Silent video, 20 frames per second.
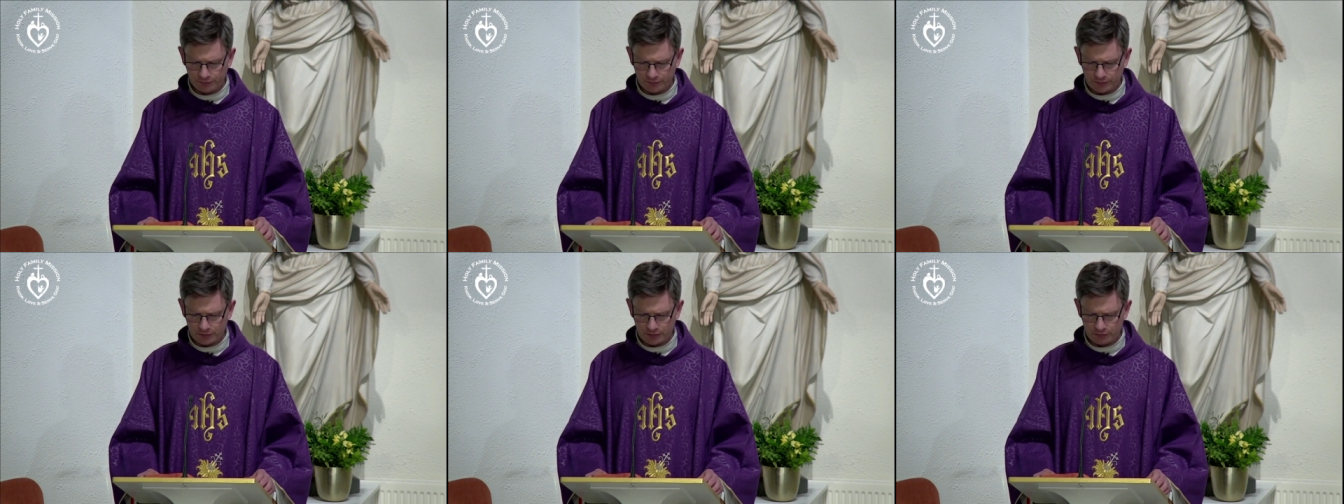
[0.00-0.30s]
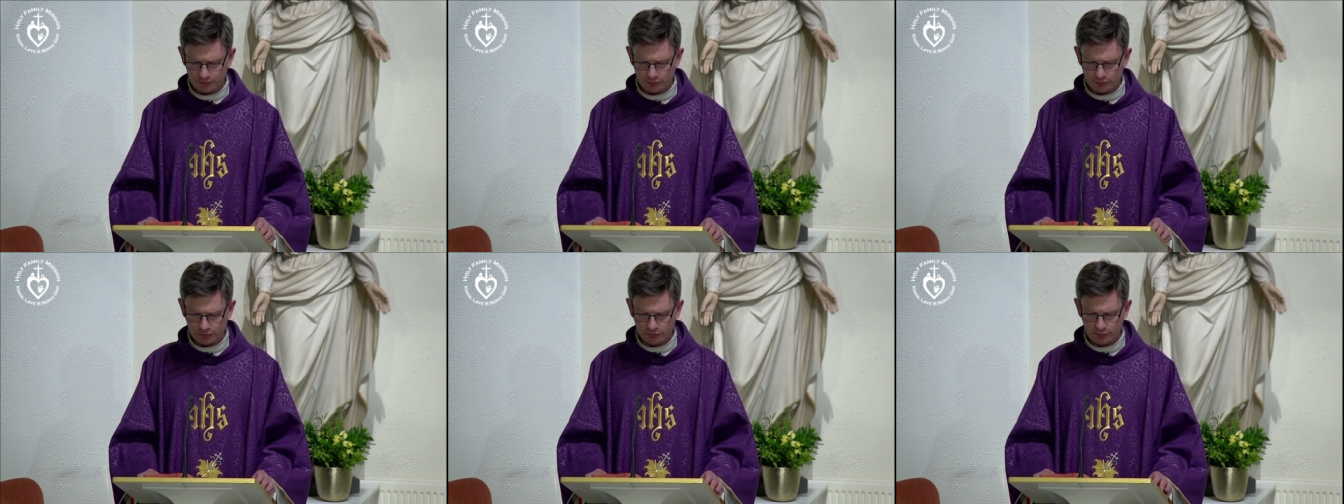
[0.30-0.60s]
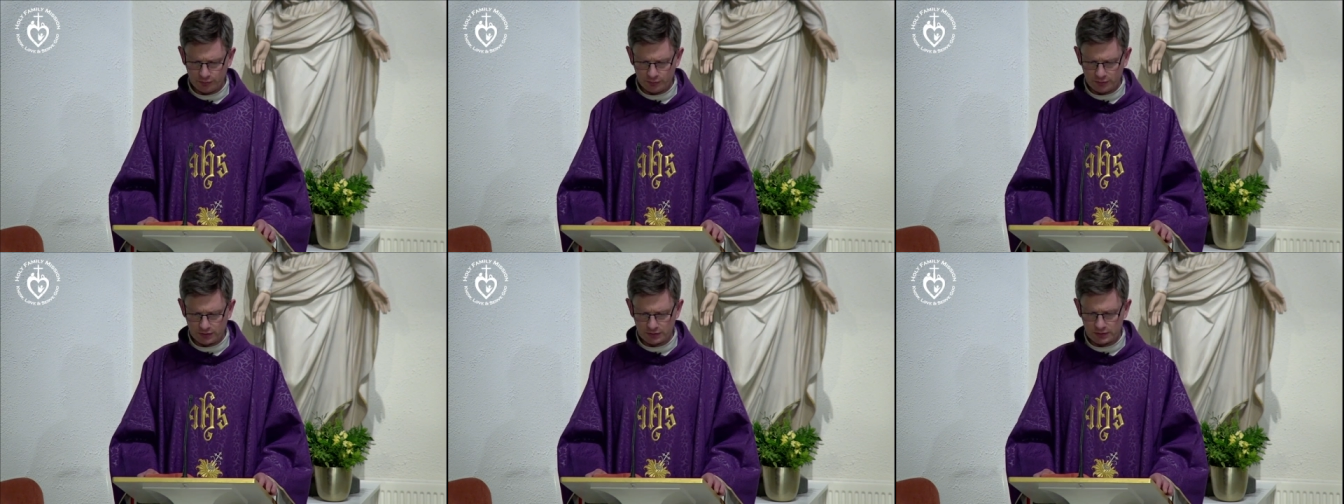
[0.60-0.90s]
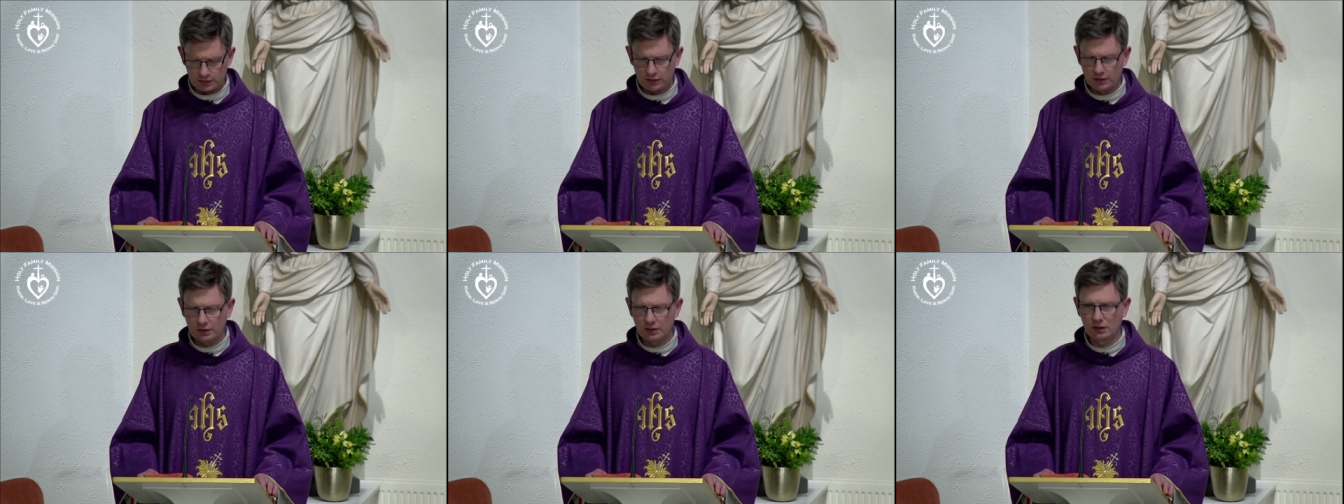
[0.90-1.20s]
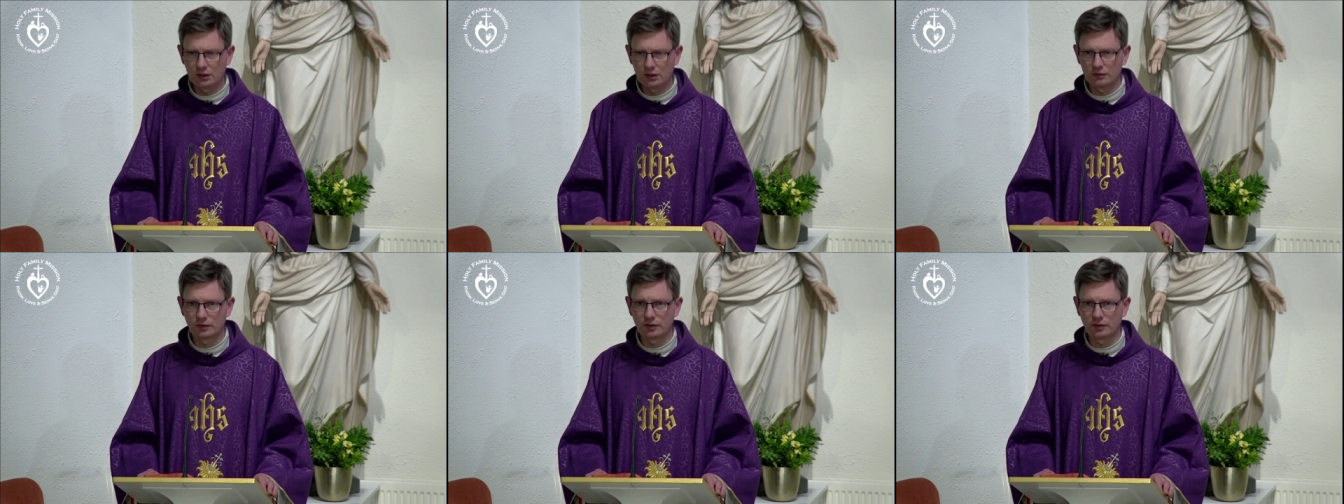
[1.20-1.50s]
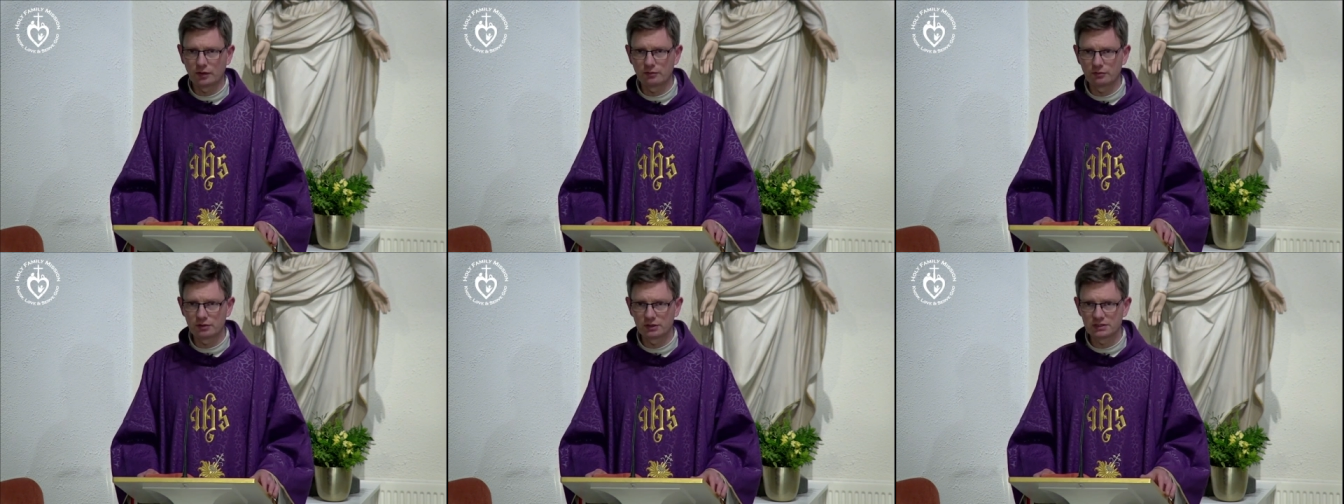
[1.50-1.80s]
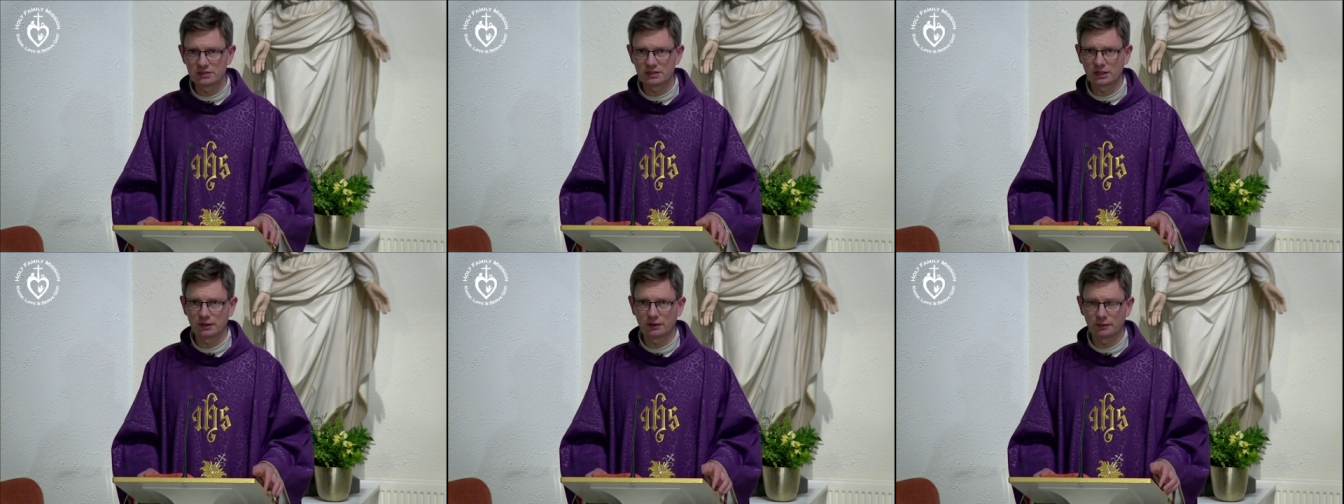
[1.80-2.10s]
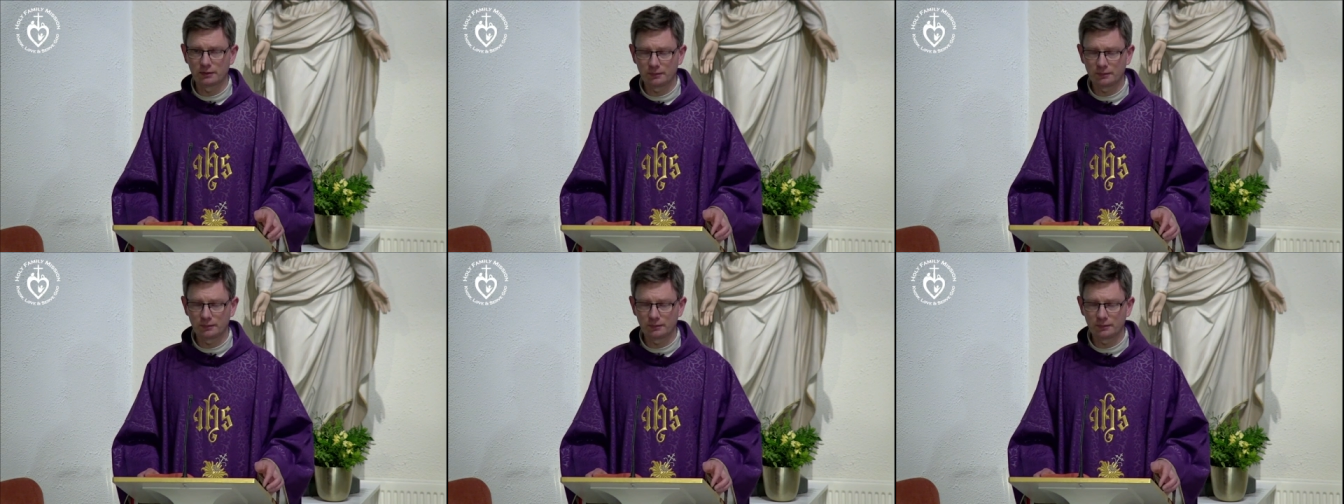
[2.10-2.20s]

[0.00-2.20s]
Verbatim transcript: the fulfillment of our every desire.